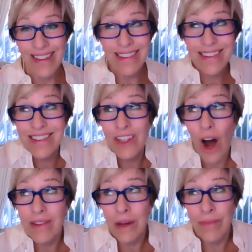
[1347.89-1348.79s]
This is
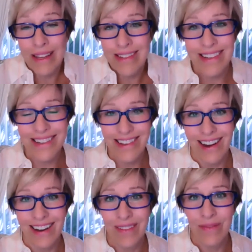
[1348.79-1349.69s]
God's amazing
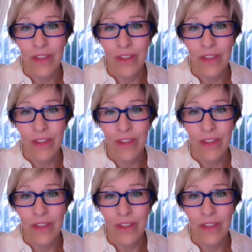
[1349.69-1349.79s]
design.